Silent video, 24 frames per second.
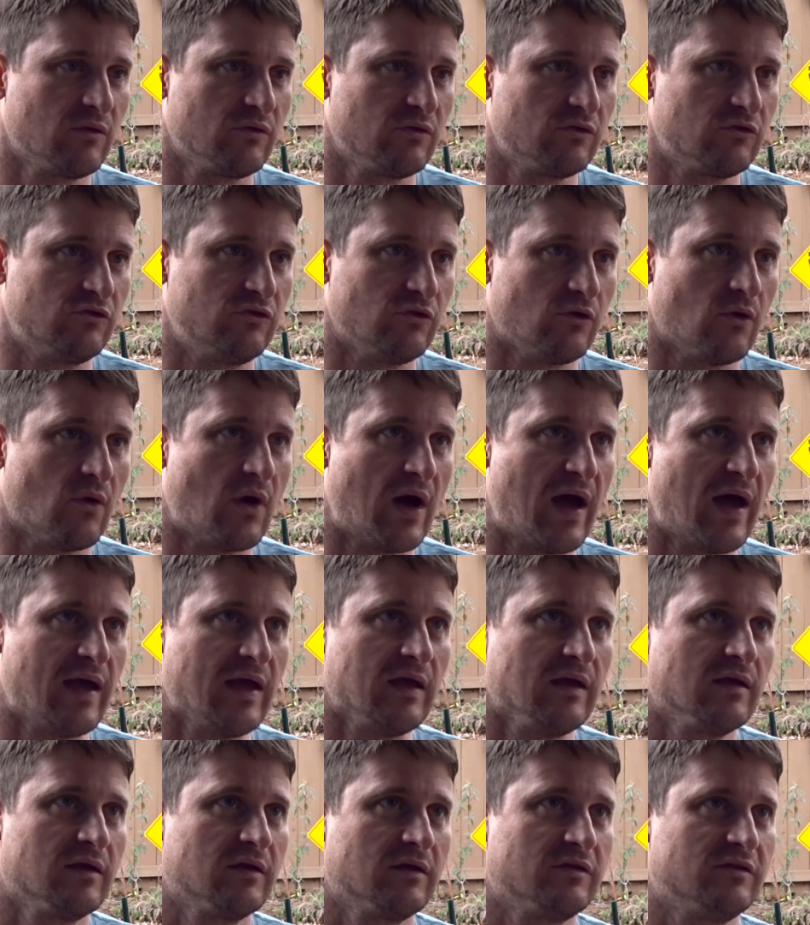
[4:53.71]
Do I
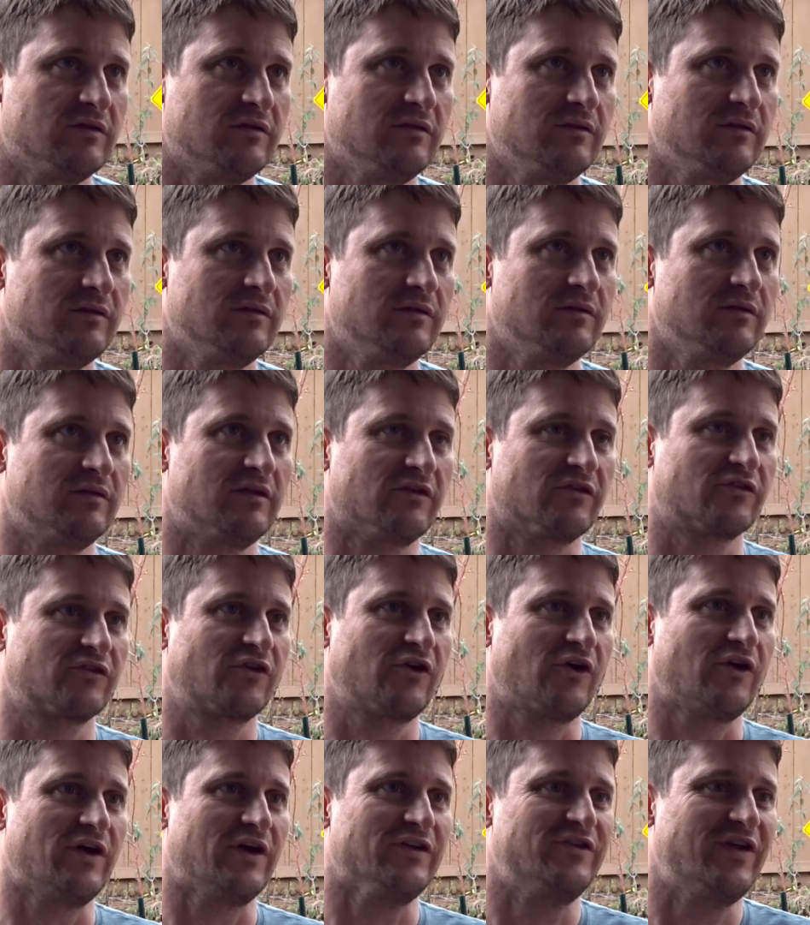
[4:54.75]

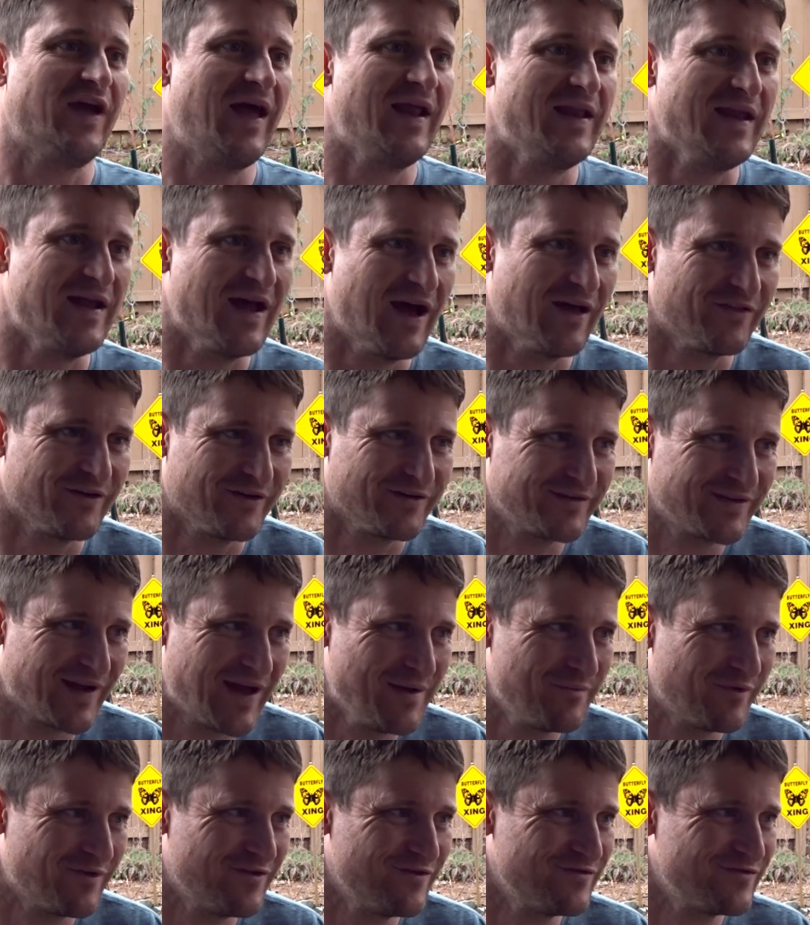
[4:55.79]
discourage any other
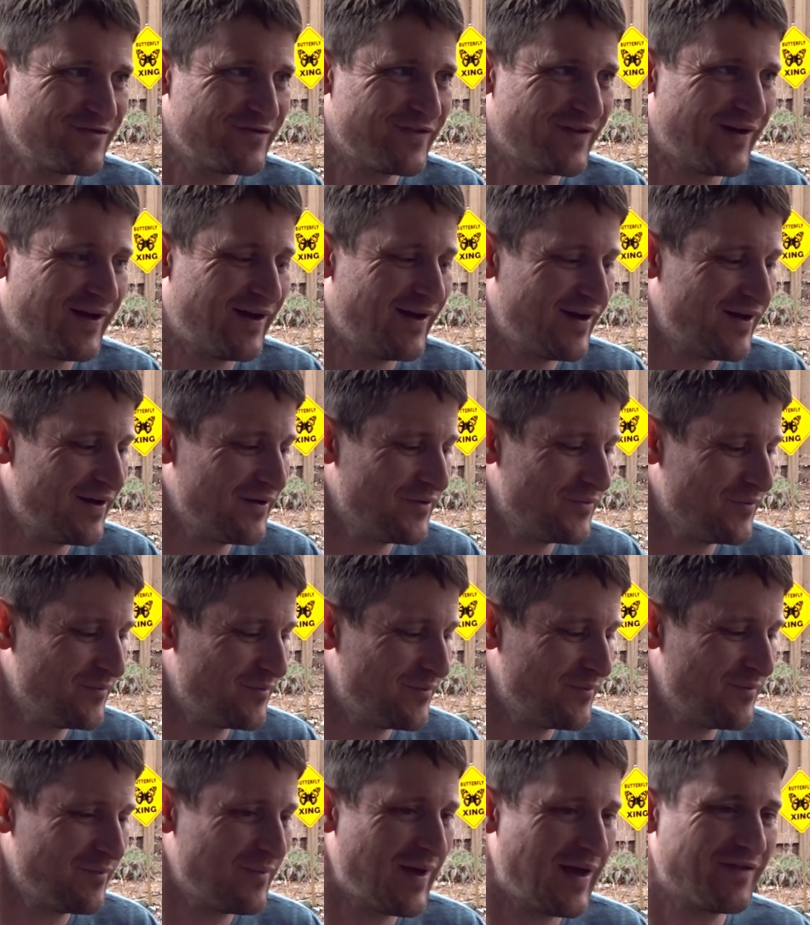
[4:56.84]
type of
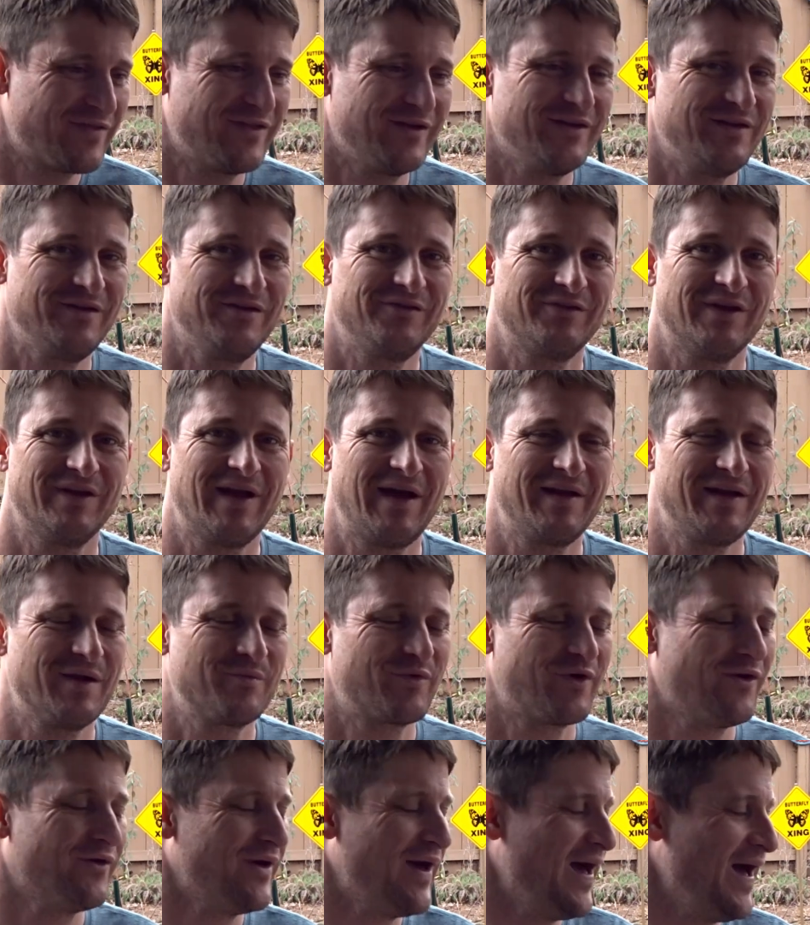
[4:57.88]
method using Ondea
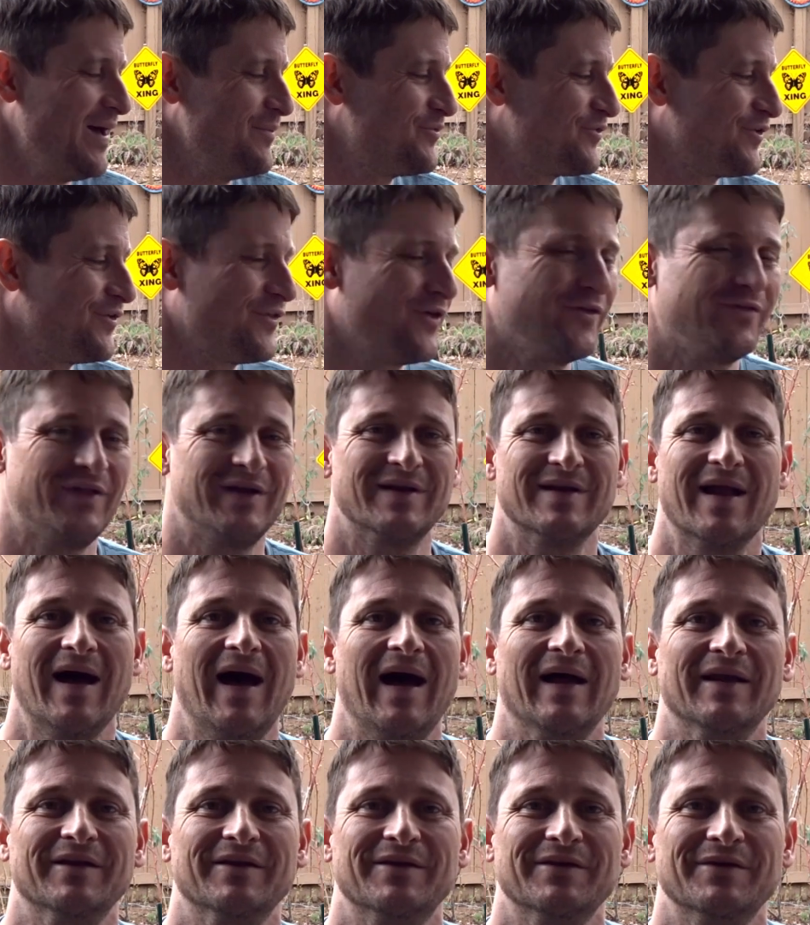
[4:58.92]
Pro? Absolutely
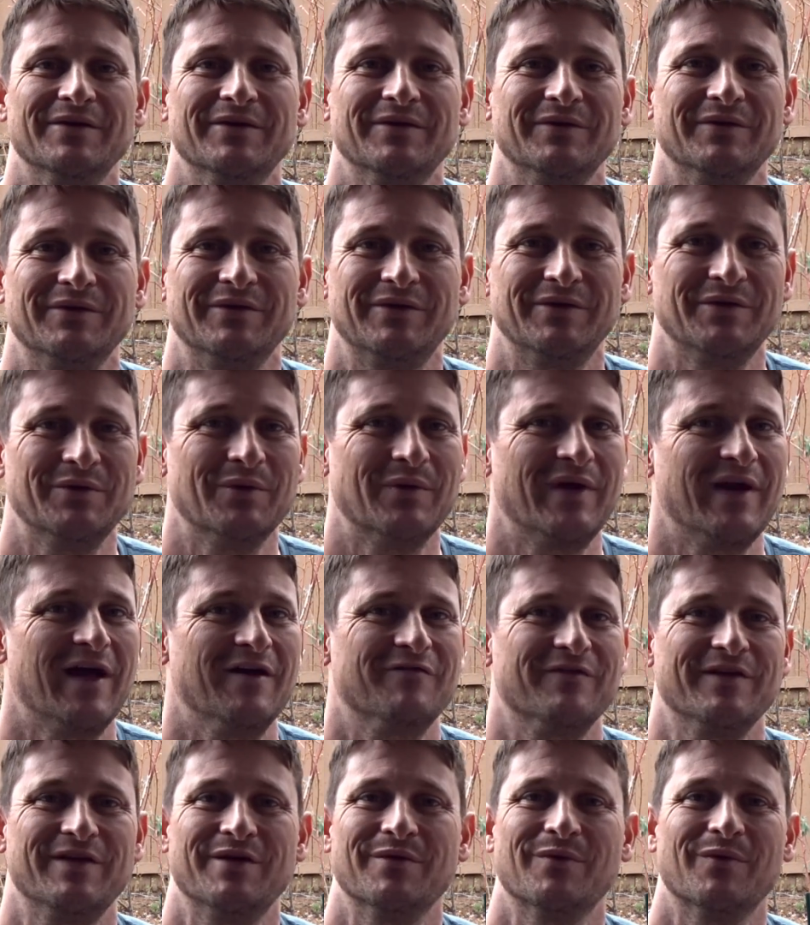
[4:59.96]
not. Do
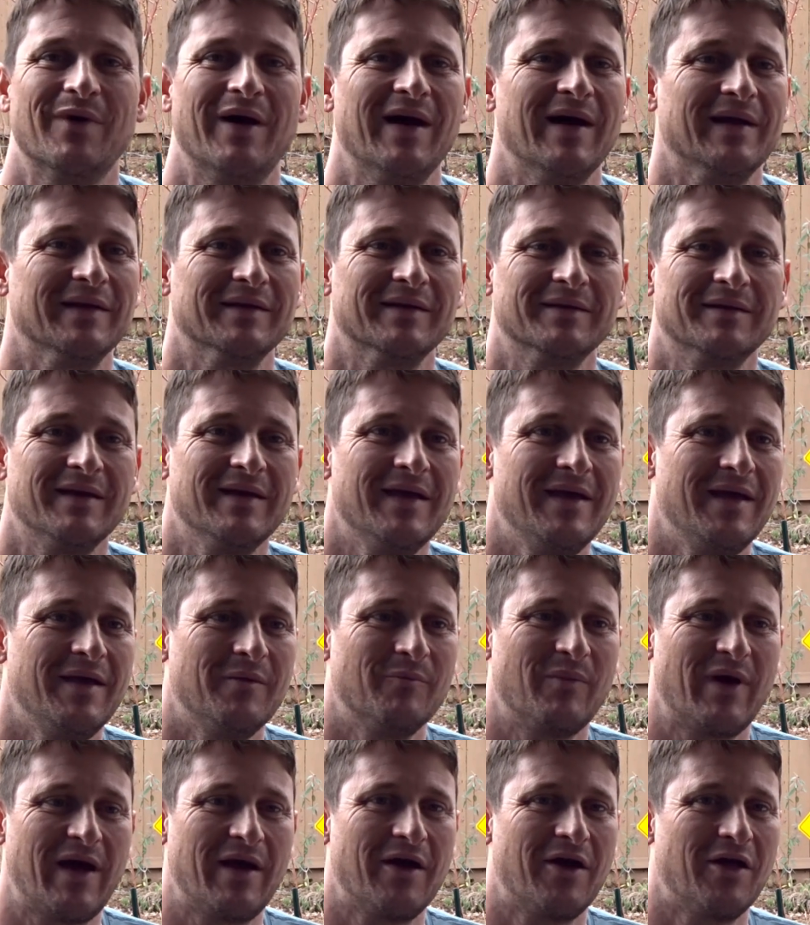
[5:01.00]
whatever you want,
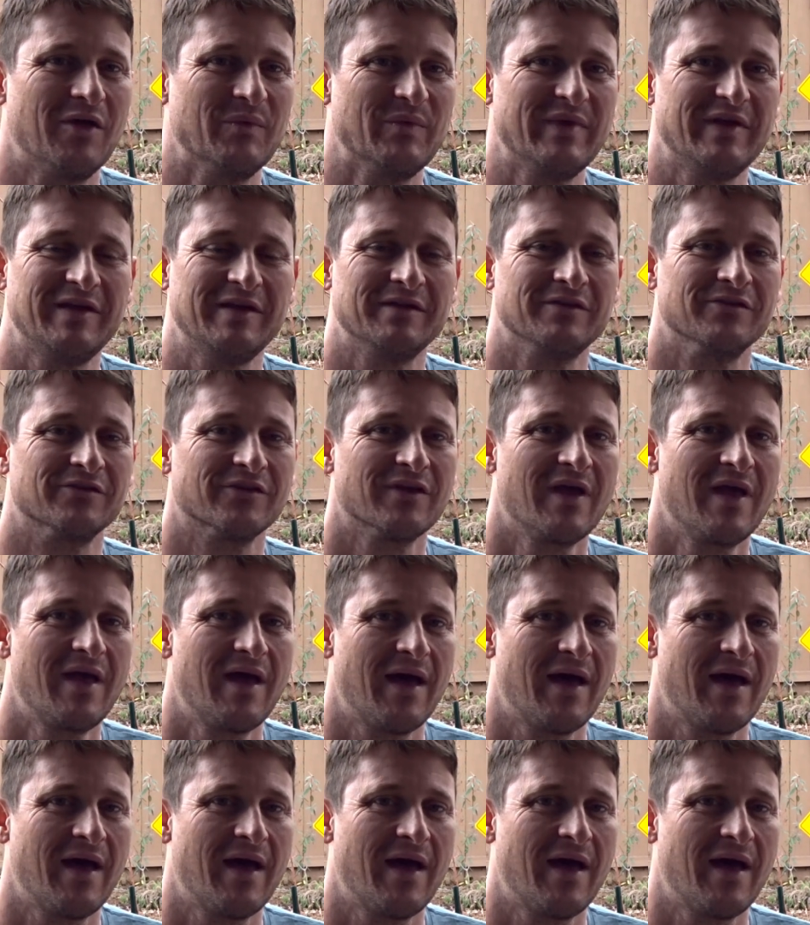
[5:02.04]
by all means.